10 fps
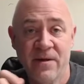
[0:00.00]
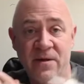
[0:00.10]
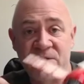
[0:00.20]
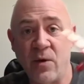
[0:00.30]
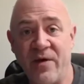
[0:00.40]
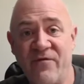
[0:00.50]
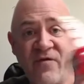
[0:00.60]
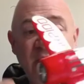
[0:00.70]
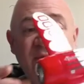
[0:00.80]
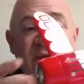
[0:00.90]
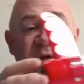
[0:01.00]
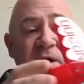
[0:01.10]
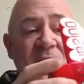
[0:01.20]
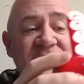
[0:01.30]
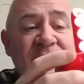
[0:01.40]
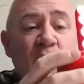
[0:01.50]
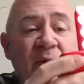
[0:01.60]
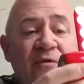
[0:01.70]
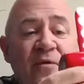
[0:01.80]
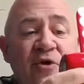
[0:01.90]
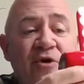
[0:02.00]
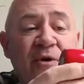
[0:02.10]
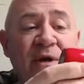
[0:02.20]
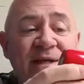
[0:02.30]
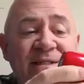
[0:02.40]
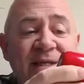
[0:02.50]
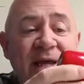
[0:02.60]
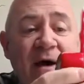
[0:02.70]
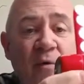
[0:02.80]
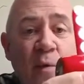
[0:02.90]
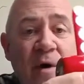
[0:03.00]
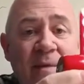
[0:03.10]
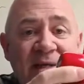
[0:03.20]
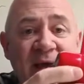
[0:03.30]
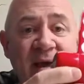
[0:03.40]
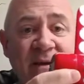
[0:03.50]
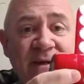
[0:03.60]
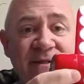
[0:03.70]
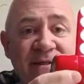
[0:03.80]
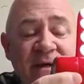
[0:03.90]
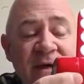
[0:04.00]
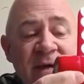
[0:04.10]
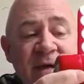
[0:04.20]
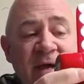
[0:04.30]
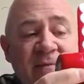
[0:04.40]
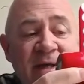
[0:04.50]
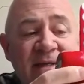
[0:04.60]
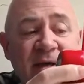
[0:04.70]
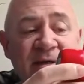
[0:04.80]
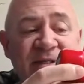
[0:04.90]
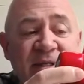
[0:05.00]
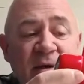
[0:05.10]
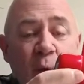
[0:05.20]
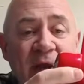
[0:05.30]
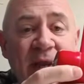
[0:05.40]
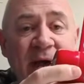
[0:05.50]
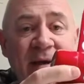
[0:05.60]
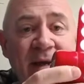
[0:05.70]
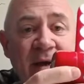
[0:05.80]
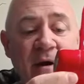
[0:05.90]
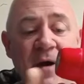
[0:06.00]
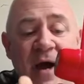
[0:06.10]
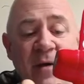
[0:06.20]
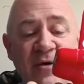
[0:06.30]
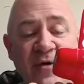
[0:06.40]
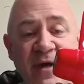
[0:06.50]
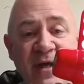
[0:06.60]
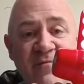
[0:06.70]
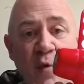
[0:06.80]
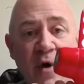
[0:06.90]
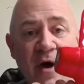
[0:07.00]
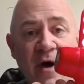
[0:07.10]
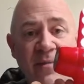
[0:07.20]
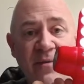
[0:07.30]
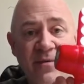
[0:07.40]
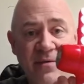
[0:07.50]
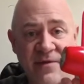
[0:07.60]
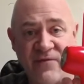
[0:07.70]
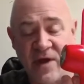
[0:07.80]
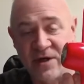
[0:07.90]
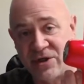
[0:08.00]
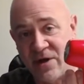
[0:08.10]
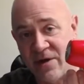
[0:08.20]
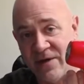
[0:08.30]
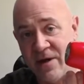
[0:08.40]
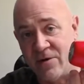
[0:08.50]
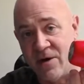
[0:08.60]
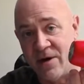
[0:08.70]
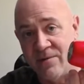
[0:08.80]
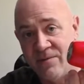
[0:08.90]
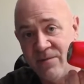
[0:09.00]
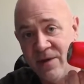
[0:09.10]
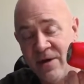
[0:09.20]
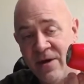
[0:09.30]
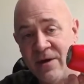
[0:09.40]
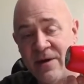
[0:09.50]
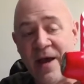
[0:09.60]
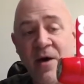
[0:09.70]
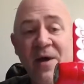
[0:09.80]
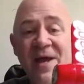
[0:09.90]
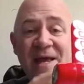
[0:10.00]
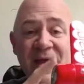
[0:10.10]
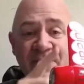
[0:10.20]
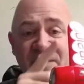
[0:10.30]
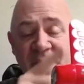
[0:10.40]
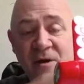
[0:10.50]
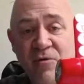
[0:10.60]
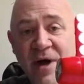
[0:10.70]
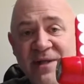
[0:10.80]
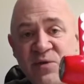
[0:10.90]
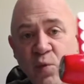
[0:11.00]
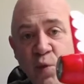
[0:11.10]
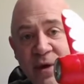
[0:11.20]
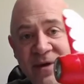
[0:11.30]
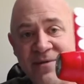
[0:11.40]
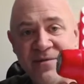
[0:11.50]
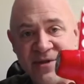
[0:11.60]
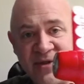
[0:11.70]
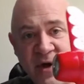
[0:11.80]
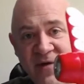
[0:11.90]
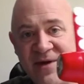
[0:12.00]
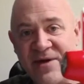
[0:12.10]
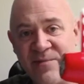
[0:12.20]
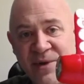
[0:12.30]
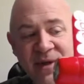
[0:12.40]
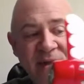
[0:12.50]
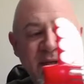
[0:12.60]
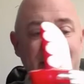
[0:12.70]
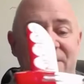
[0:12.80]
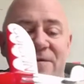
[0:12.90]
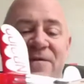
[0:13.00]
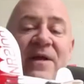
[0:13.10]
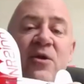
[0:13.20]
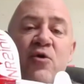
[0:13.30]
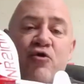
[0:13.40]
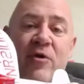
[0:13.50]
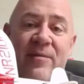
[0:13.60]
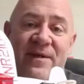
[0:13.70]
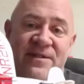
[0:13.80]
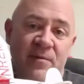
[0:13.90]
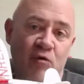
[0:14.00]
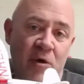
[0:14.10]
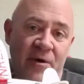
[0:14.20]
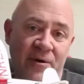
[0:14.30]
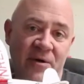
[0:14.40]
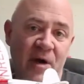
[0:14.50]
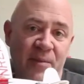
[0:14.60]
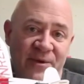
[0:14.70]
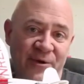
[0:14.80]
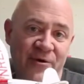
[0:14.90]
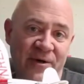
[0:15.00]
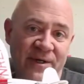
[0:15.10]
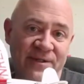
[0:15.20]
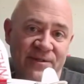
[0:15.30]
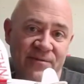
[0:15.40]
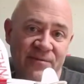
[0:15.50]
So I'd fly through the air, and as I'm going through the turn, I'd see how where my tail is. If my tail's still way down here, I would try to give more up deflection on the aileron. Now, if the ailerons wouldn't solve it completely, then you trim in some rudder, a couple of degrees.